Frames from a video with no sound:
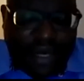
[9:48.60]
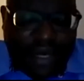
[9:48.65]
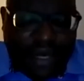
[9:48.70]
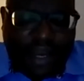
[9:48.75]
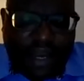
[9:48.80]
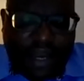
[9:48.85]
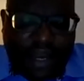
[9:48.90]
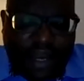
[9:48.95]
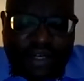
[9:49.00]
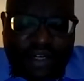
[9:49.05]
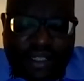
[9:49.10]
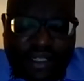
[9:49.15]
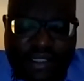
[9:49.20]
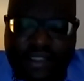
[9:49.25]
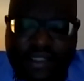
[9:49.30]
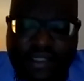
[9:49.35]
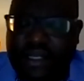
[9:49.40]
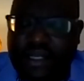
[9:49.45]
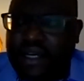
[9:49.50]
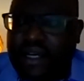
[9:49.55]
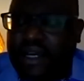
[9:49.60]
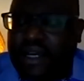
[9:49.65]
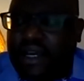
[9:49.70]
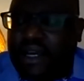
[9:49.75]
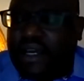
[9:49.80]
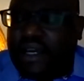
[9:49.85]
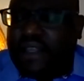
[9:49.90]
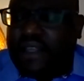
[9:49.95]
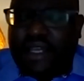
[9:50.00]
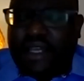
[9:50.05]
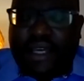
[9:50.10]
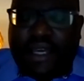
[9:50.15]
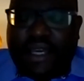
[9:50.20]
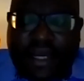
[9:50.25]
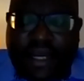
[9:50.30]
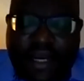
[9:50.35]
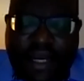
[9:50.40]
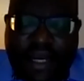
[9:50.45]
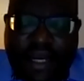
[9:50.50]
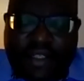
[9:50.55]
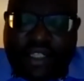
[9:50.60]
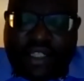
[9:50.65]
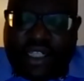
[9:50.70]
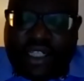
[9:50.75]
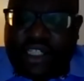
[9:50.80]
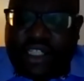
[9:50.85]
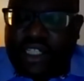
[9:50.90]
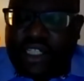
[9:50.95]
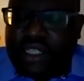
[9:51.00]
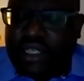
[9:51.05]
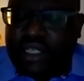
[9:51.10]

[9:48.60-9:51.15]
governance in the IGAD region